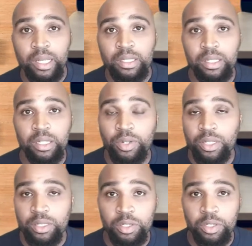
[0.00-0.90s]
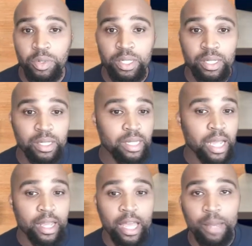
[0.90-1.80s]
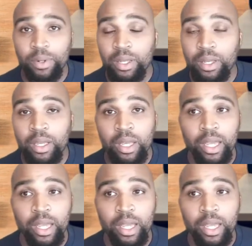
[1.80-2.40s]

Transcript: synchronous instruction is not happening